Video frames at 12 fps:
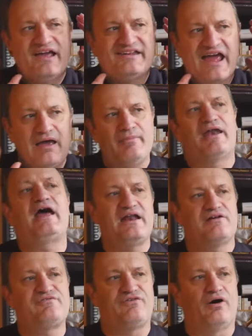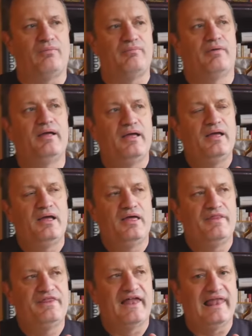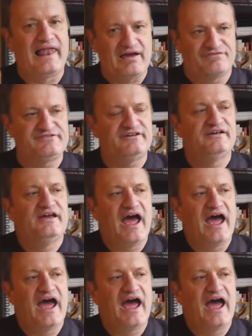is emanating from the left.